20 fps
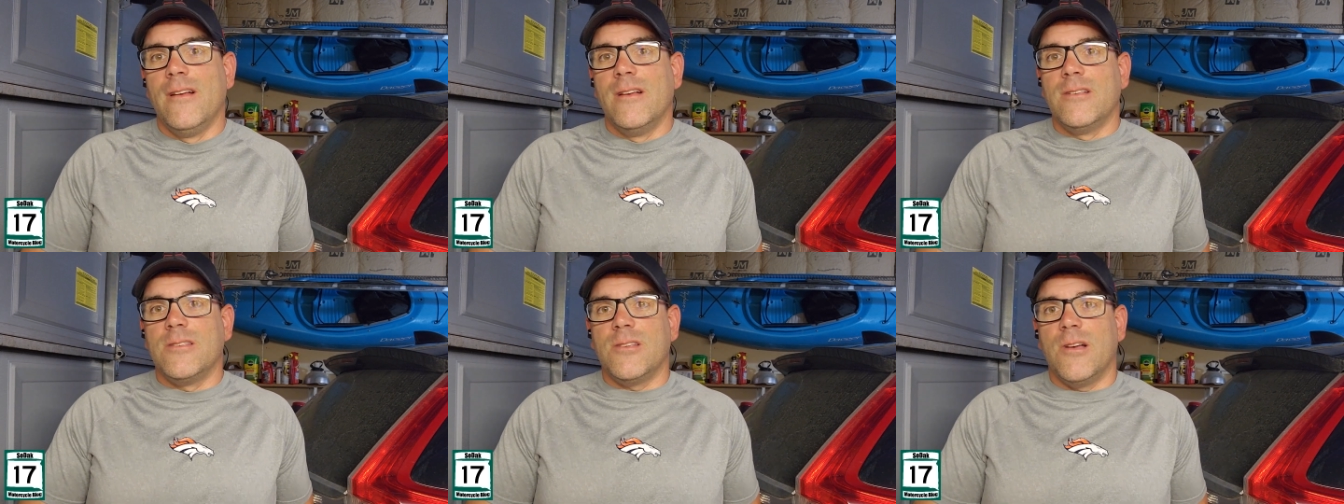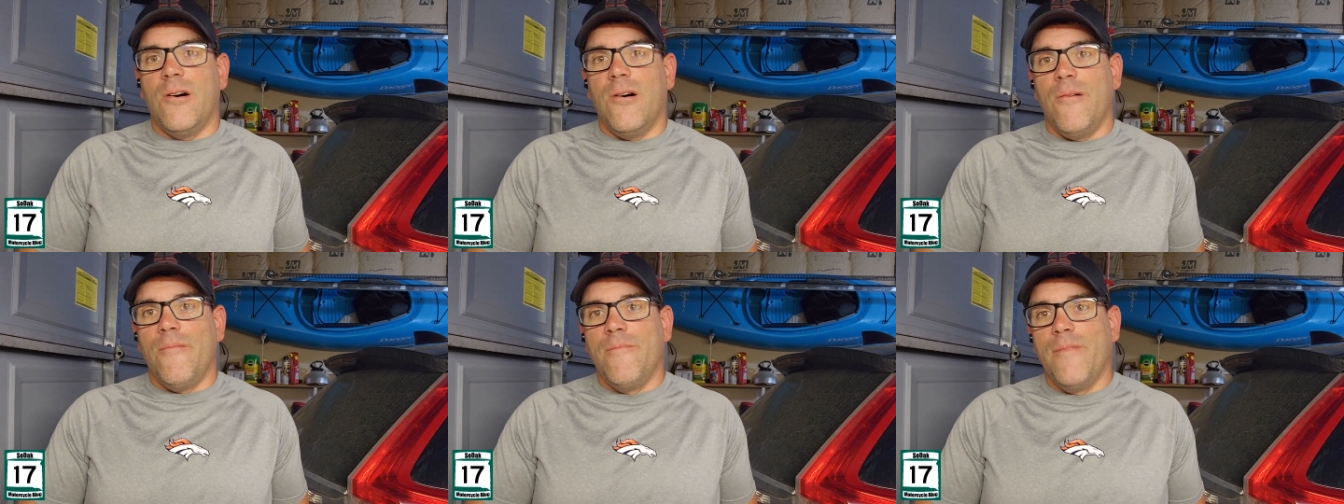
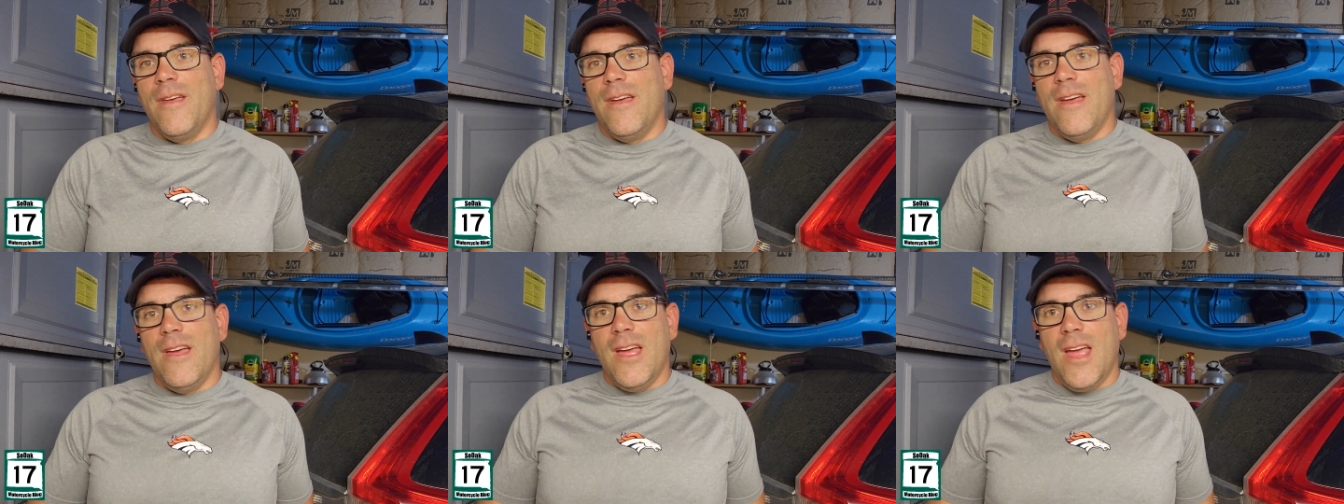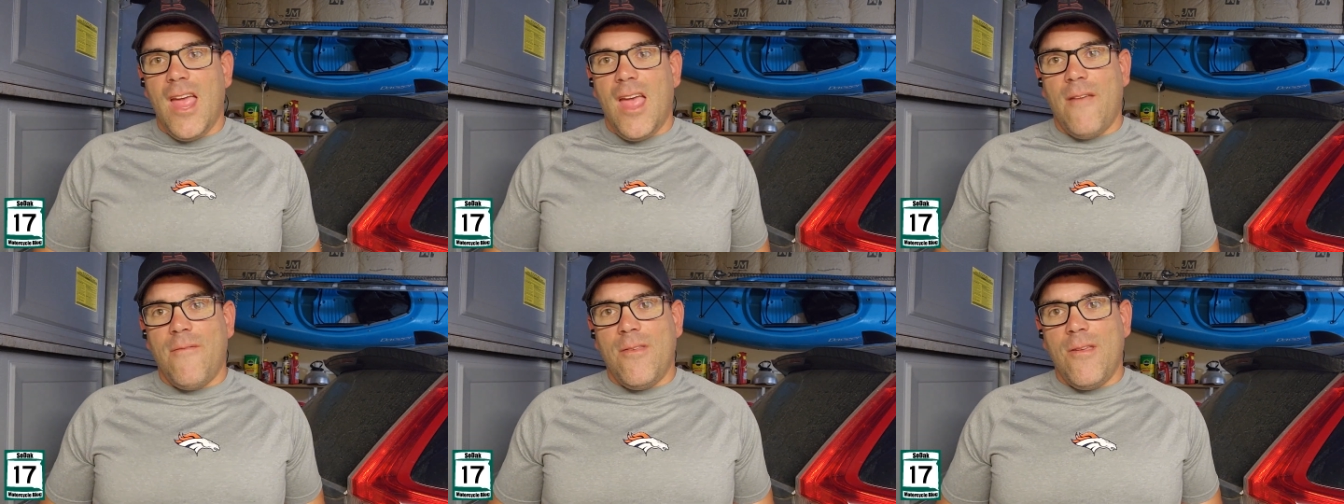So,
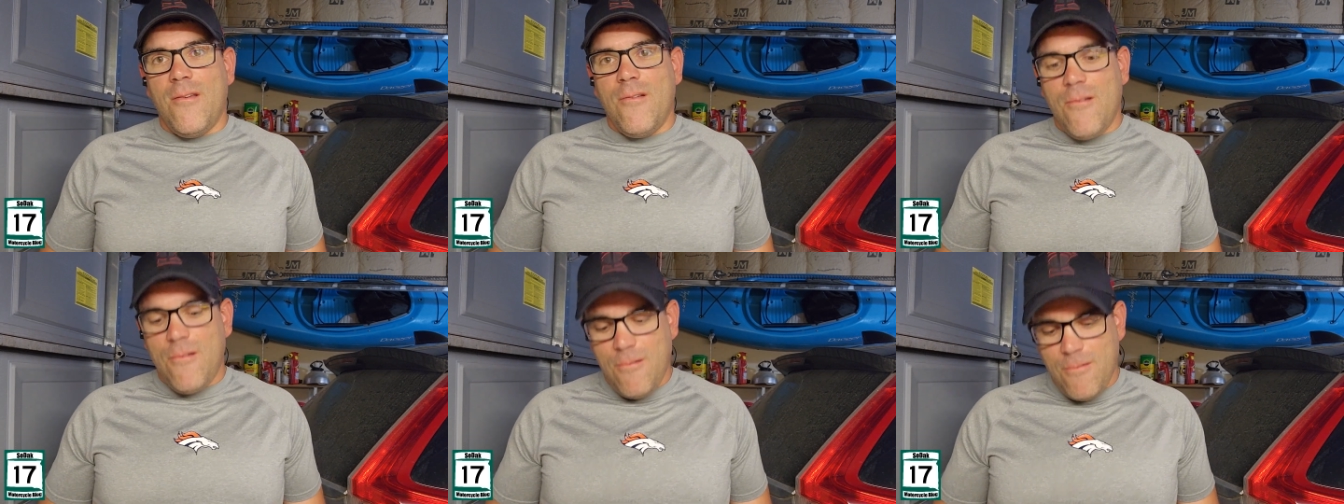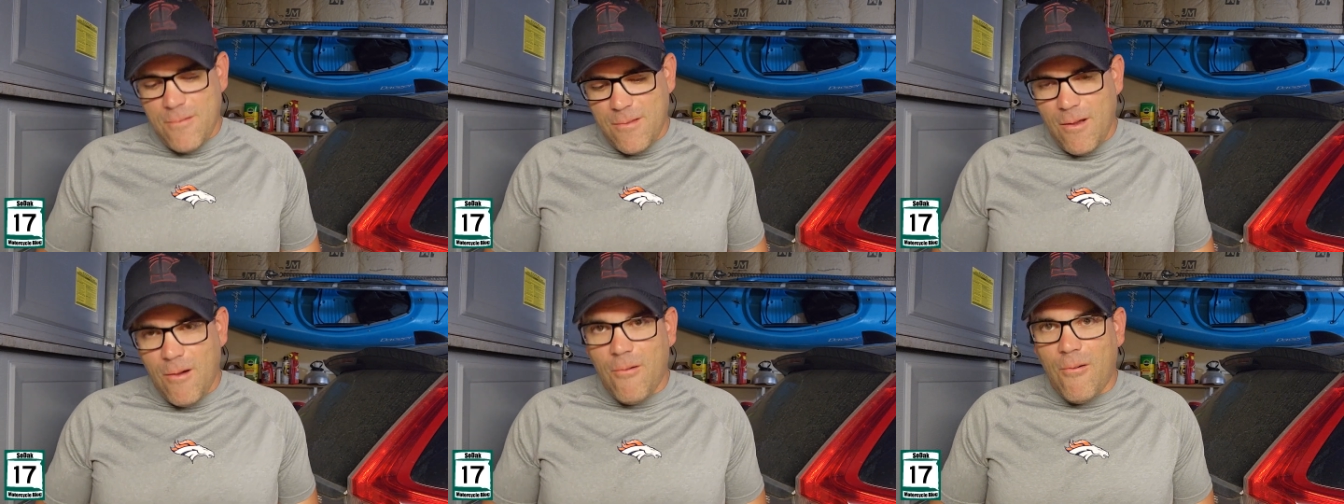if
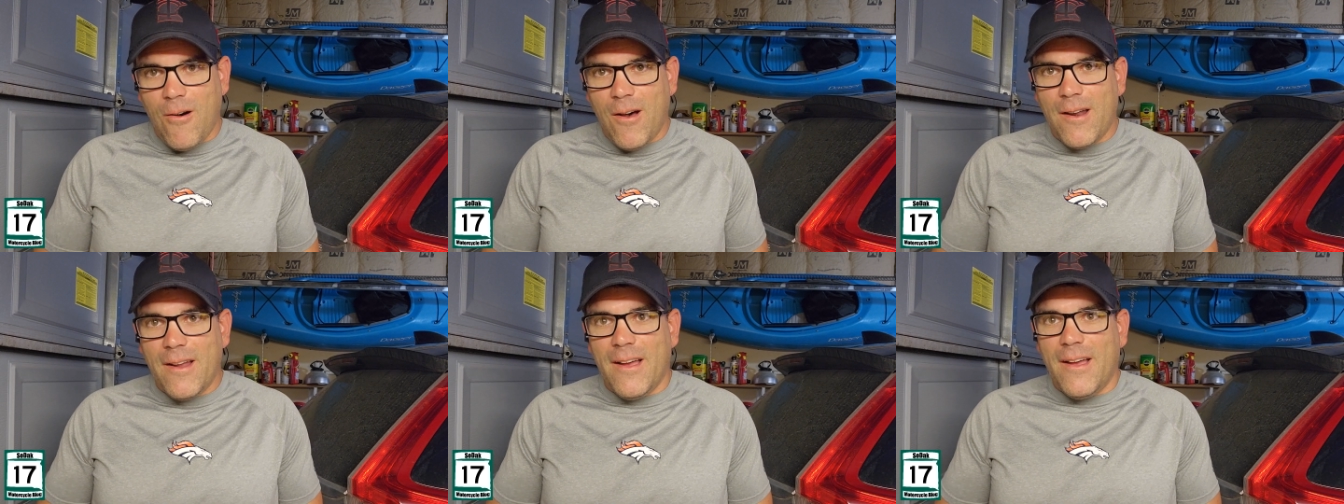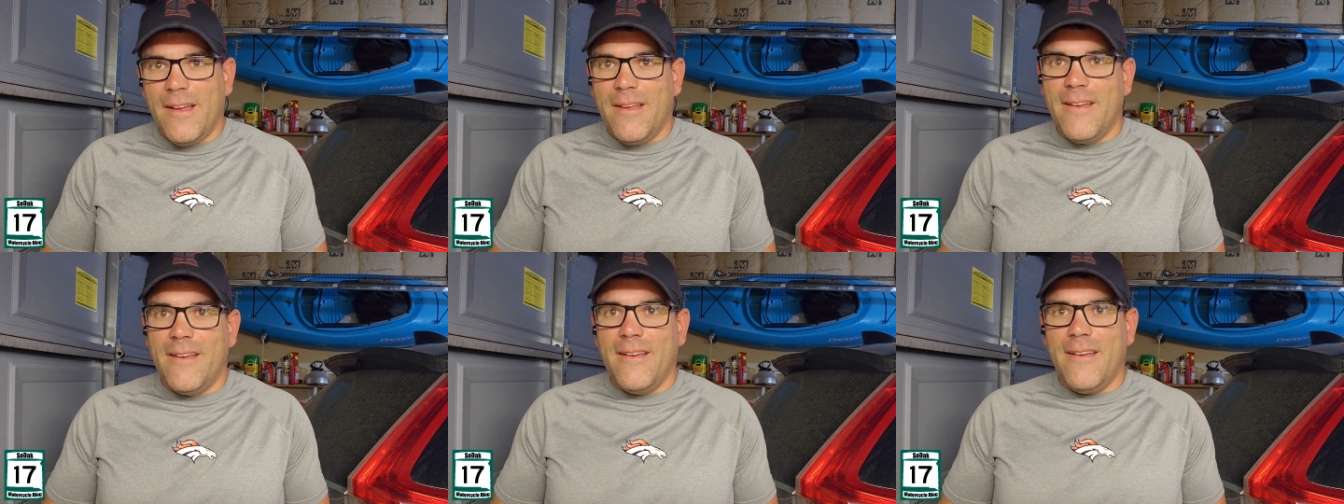you don't want
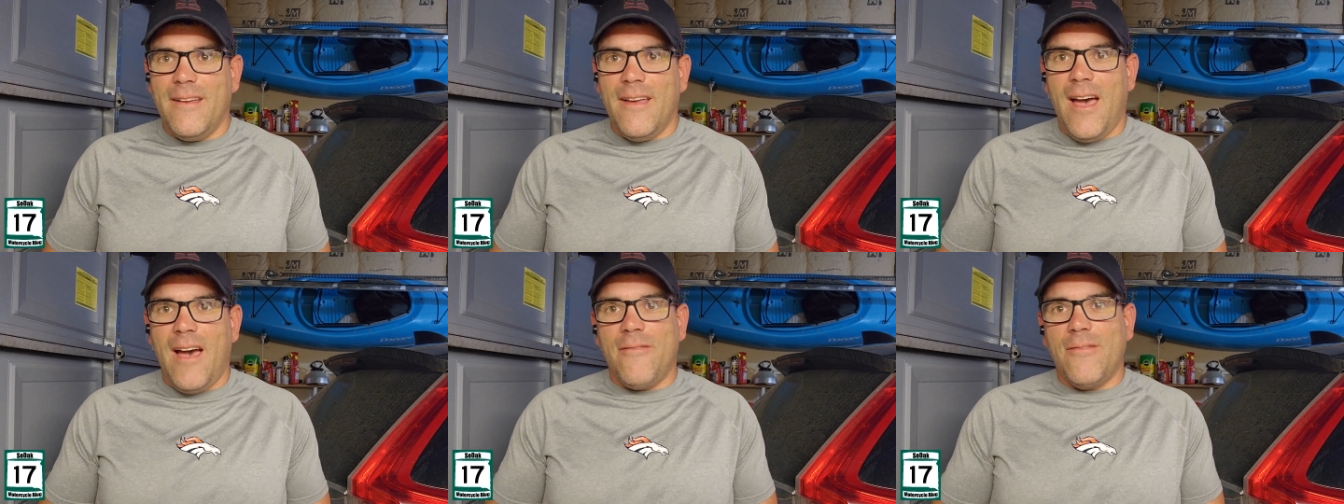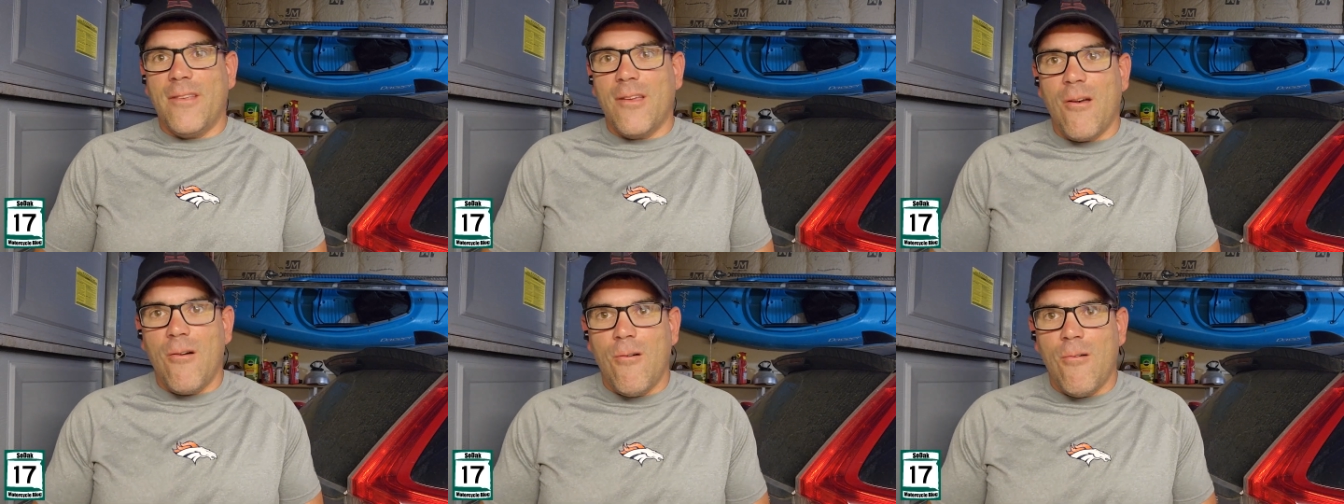to have
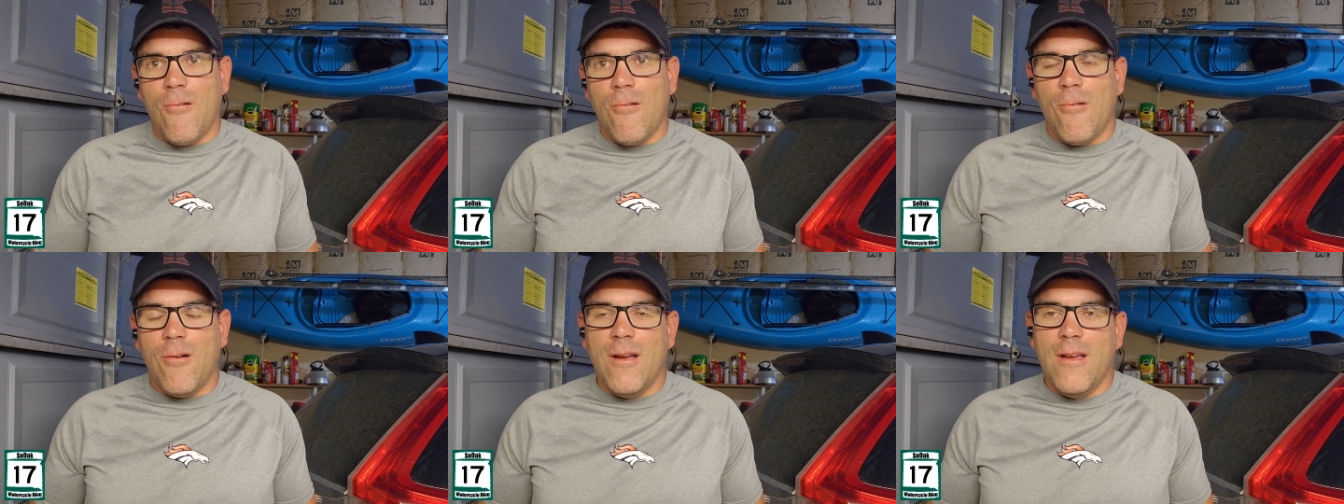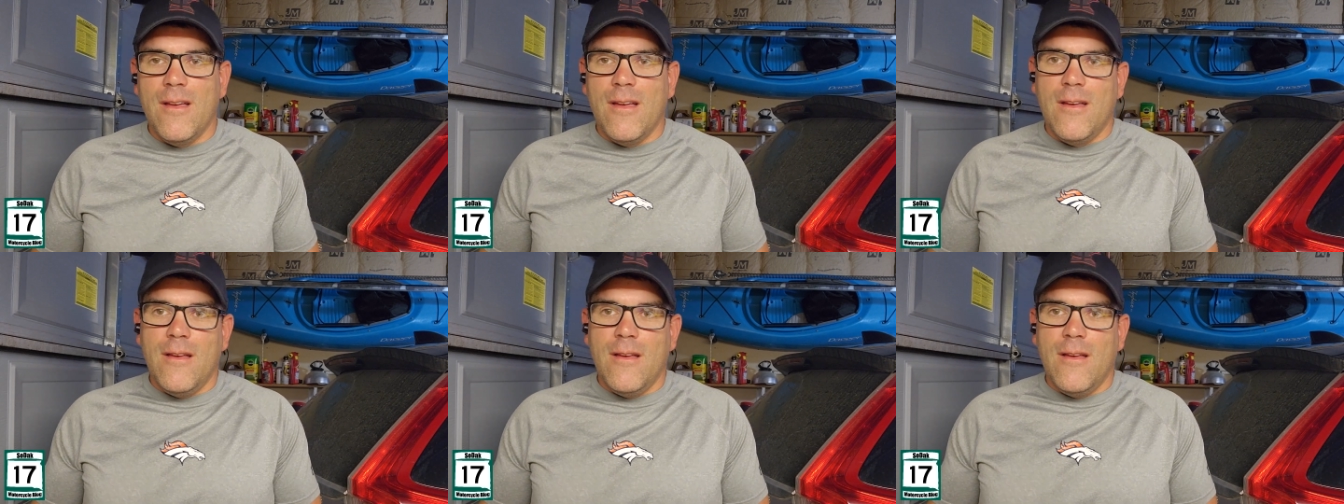to go